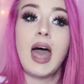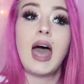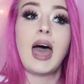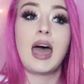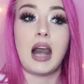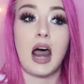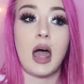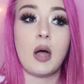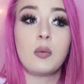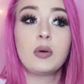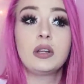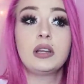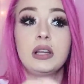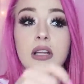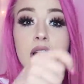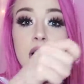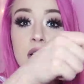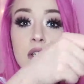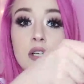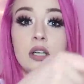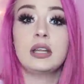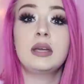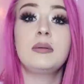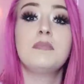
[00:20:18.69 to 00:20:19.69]
and I would
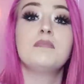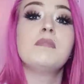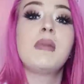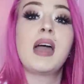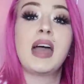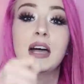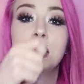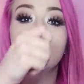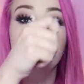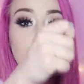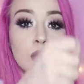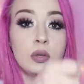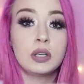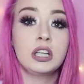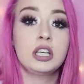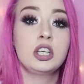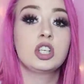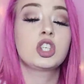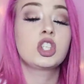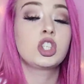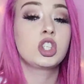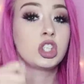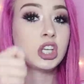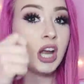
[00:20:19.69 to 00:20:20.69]
literally manually
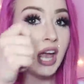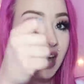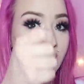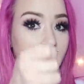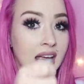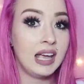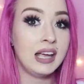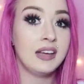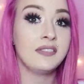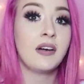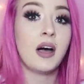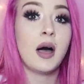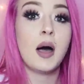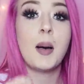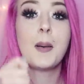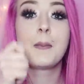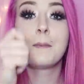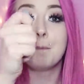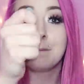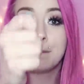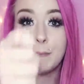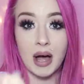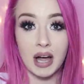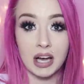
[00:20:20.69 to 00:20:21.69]
shave
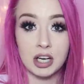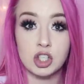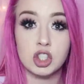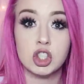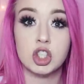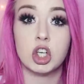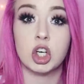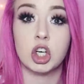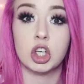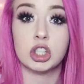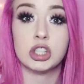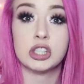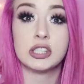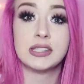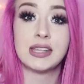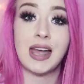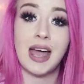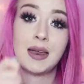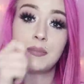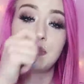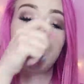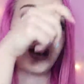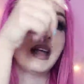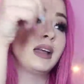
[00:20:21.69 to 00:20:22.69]
my shirts
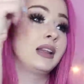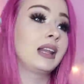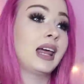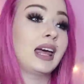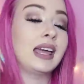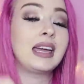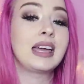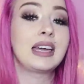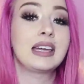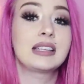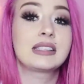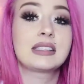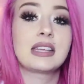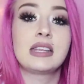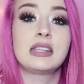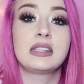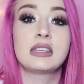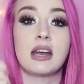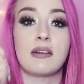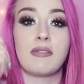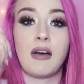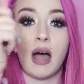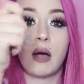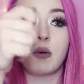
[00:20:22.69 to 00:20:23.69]
and my leggings and stuff.